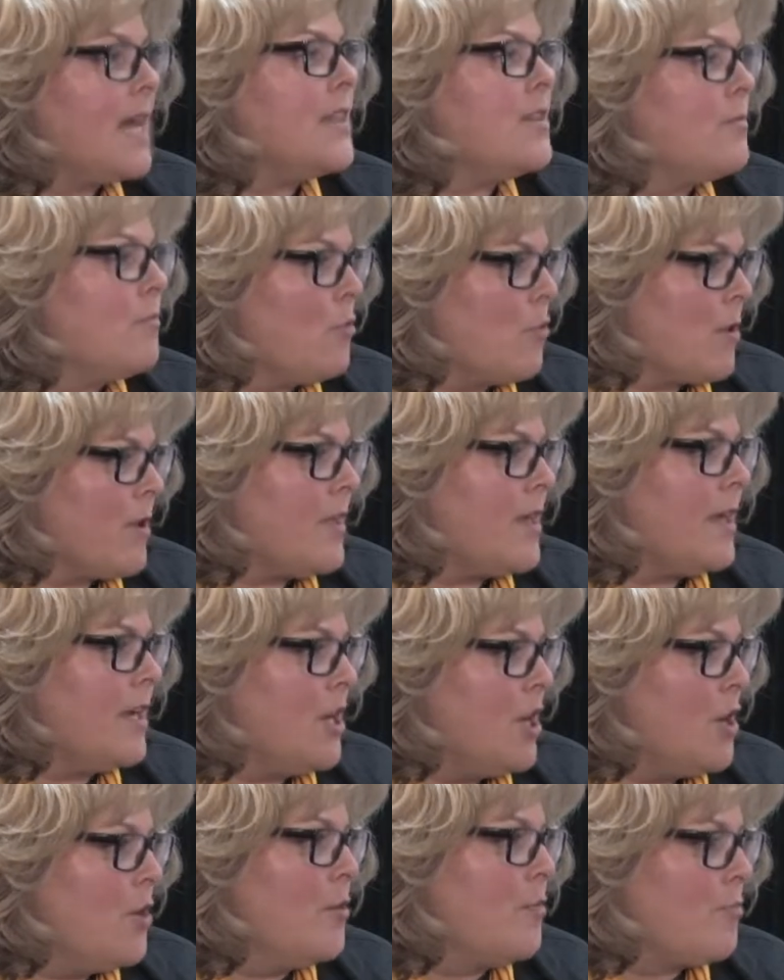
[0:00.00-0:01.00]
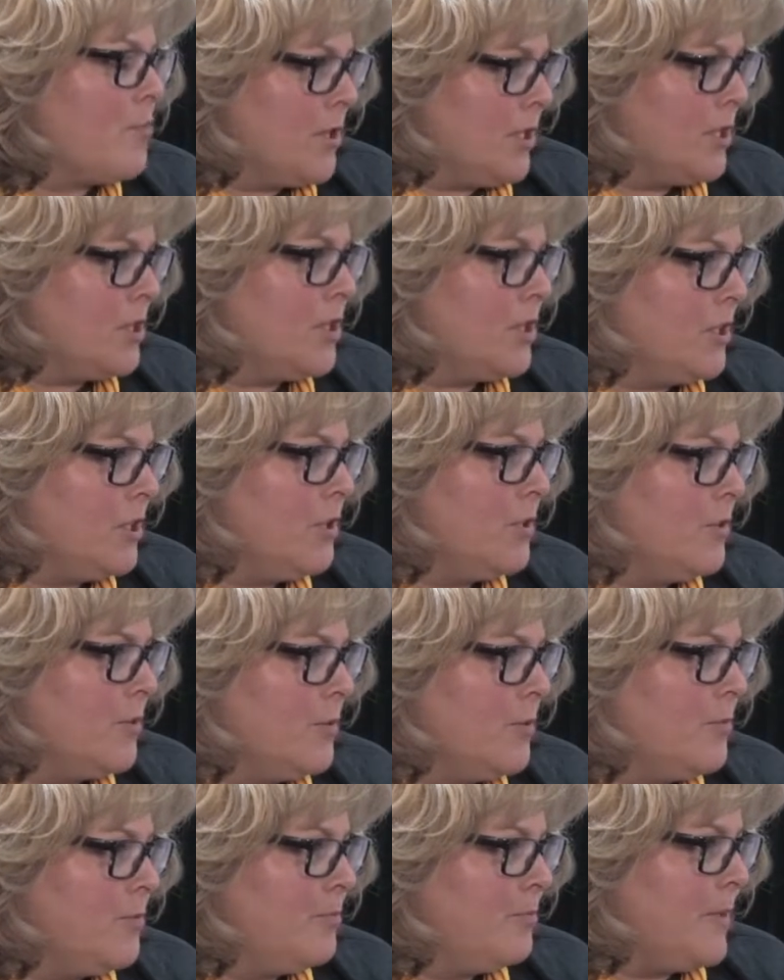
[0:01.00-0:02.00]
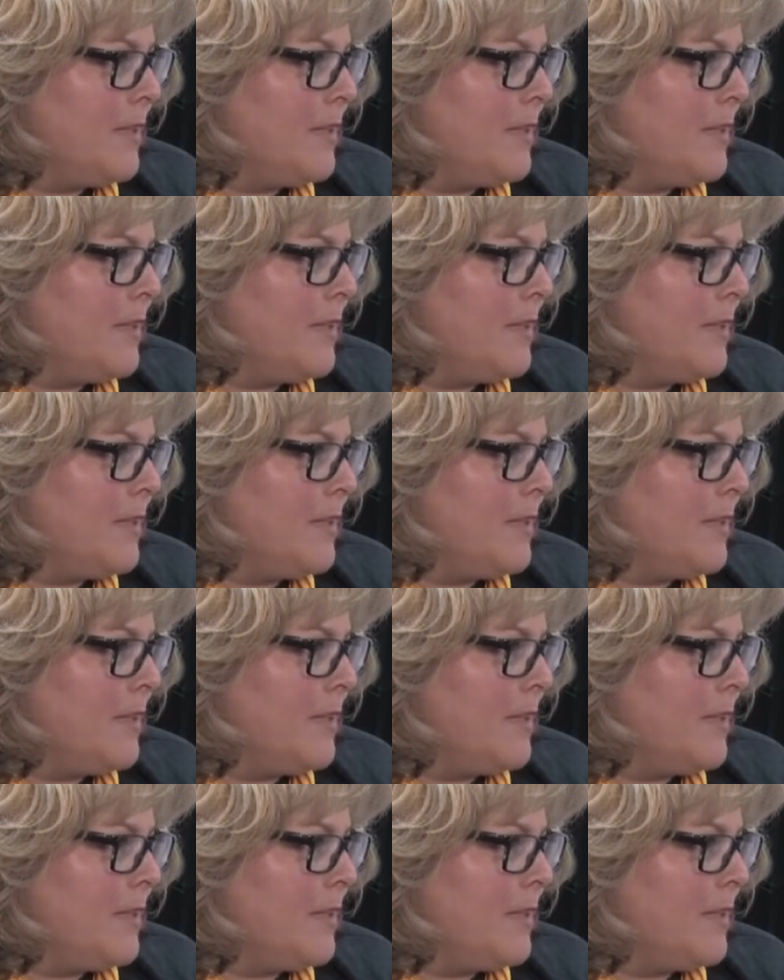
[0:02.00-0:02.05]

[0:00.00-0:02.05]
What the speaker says: And the more they know and bring to you